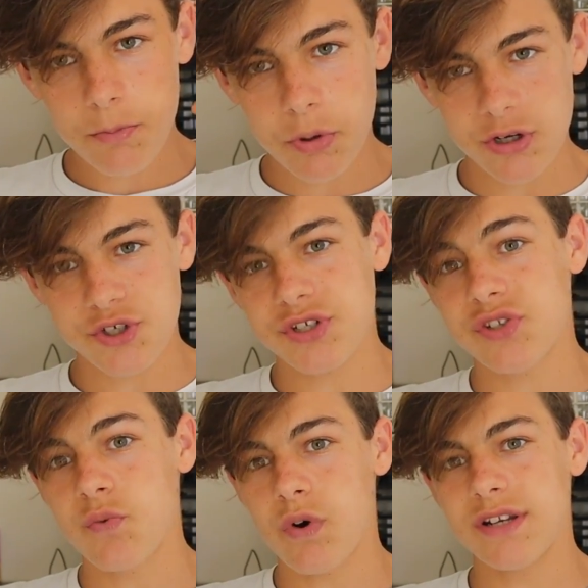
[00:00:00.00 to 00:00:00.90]
purchase
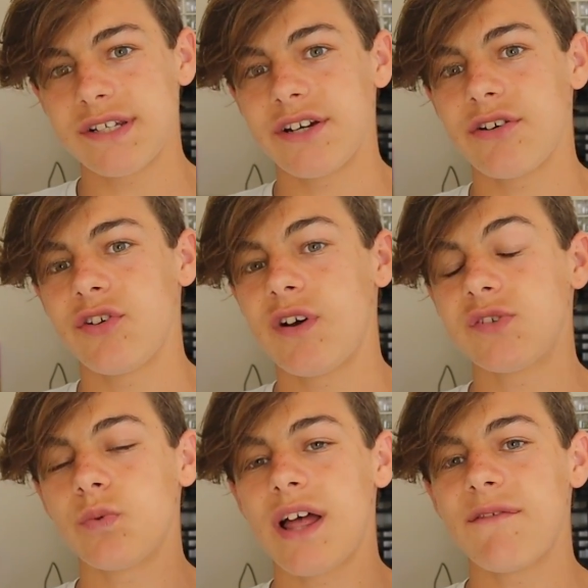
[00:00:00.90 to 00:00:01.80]
the one tier, you
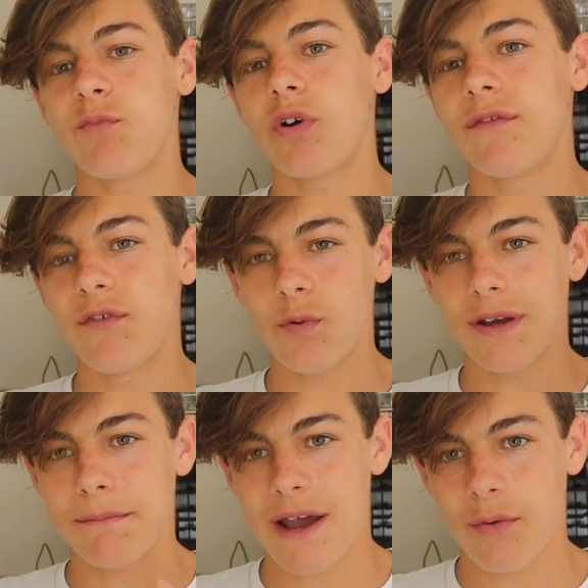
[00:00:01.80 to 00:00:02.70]
guys will have more
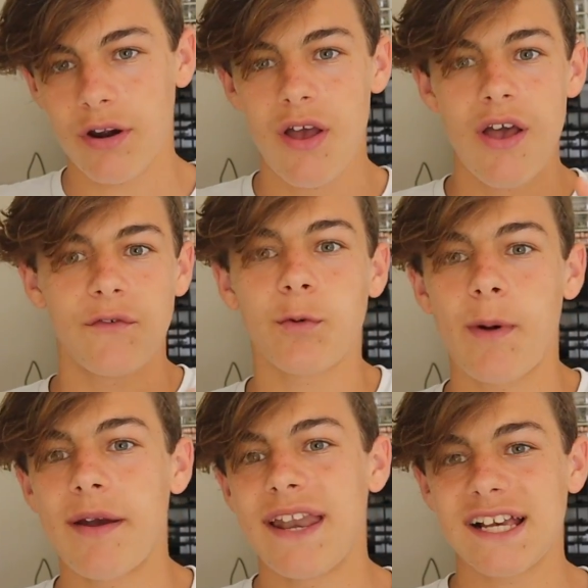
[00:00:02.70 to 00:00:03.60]
voting power for
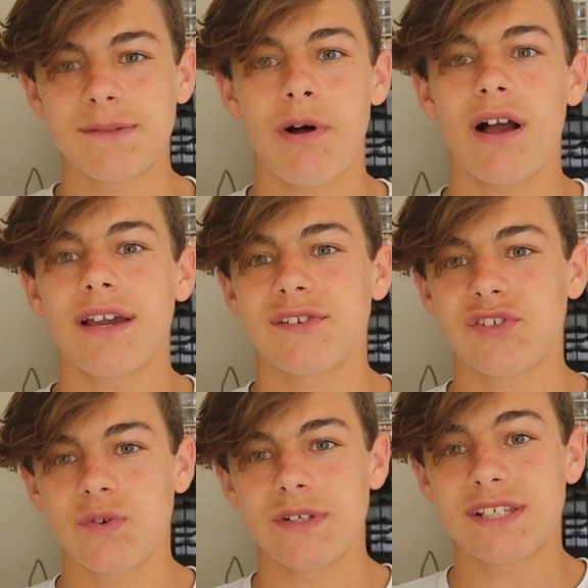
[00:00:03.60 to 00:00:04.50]
my next mock is.
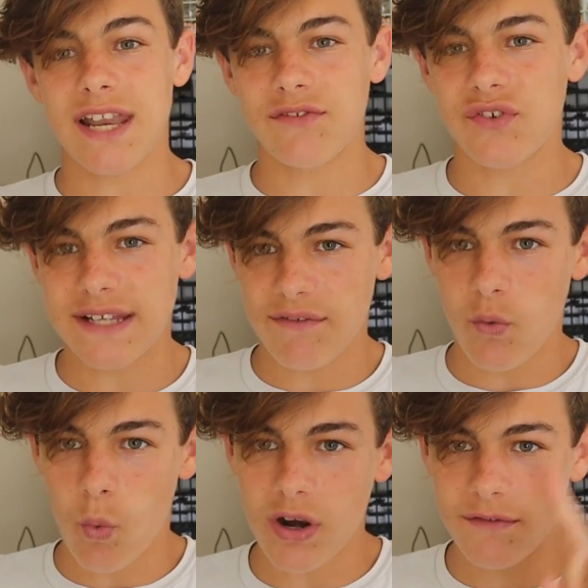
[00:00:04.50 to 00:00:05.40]
So instead of just
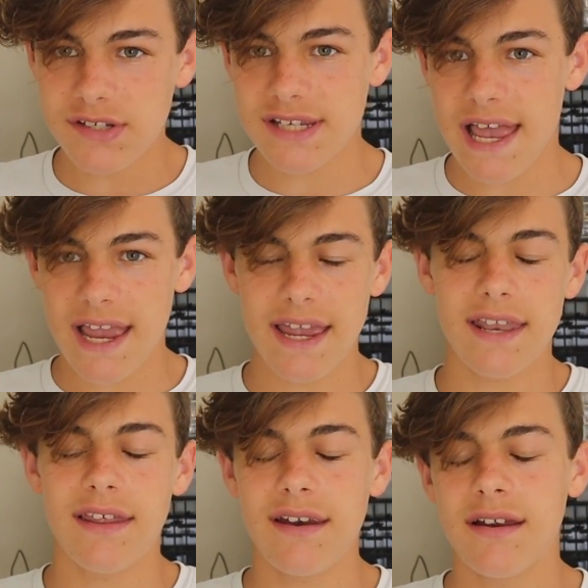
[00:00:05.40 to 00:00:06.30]
having one say
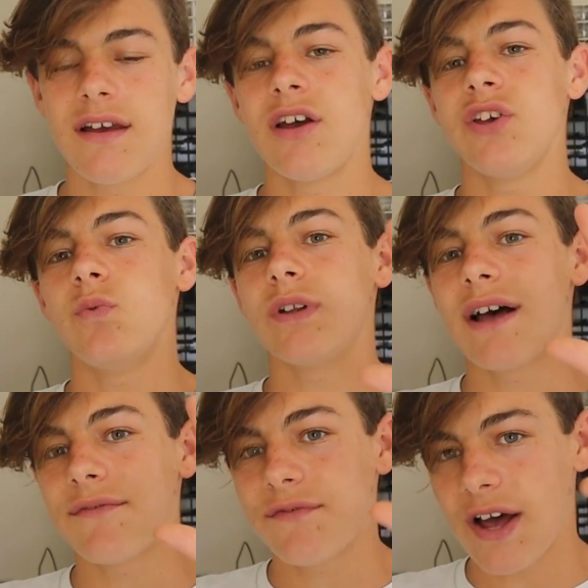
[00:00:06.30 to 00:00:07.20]
in it, you will
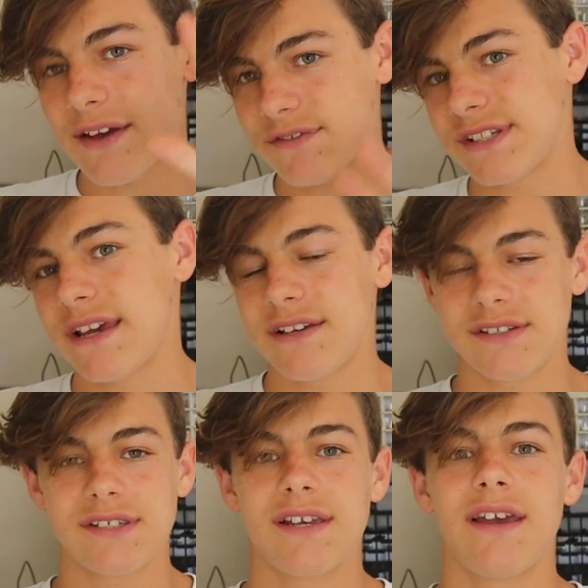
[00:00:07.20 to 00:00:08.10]
have five
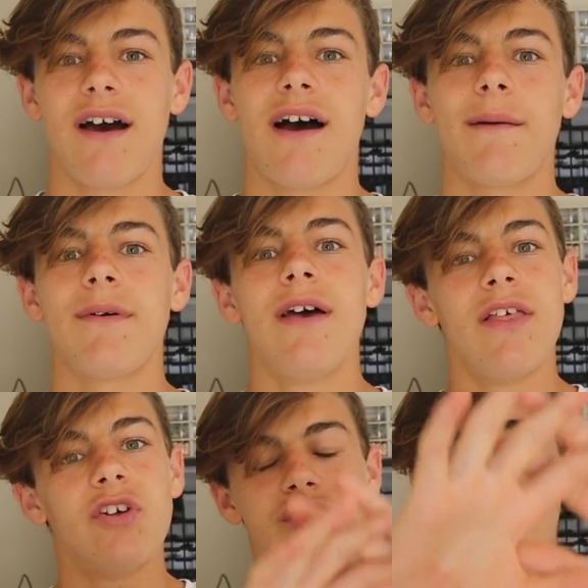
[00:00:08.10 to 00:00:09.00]
says.
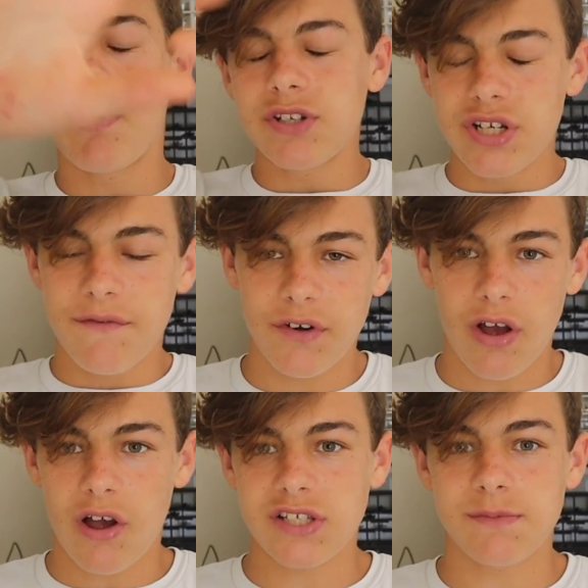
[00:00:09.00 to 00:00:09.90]
There's a bunch of
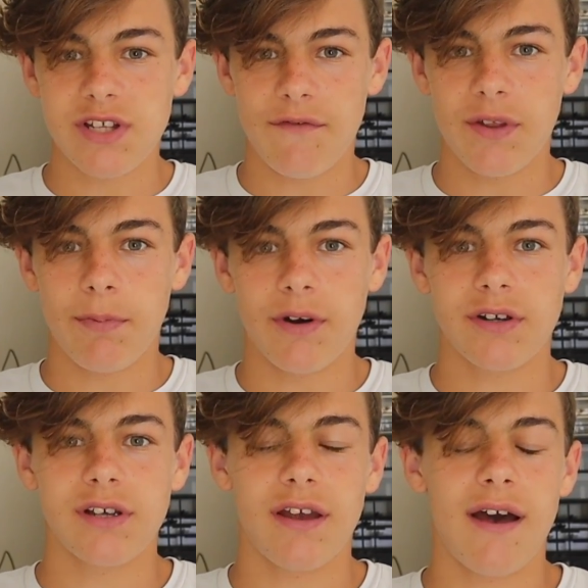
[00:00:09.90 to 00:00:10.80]
different awesome stuff in the
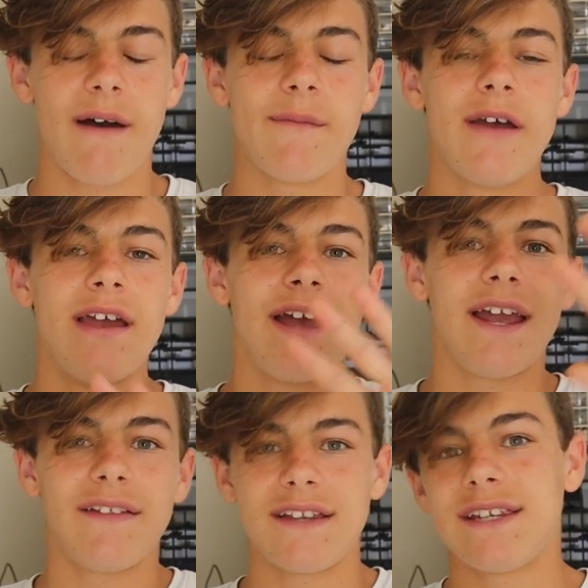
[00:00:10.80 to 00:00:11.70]
perk,
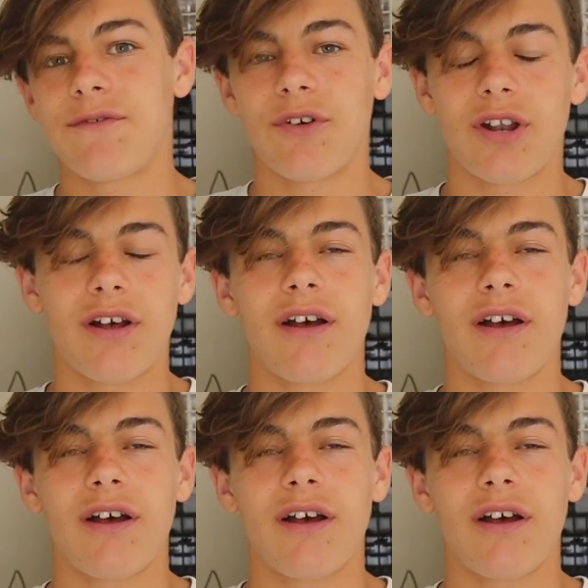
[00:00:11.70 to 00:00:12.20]
in the different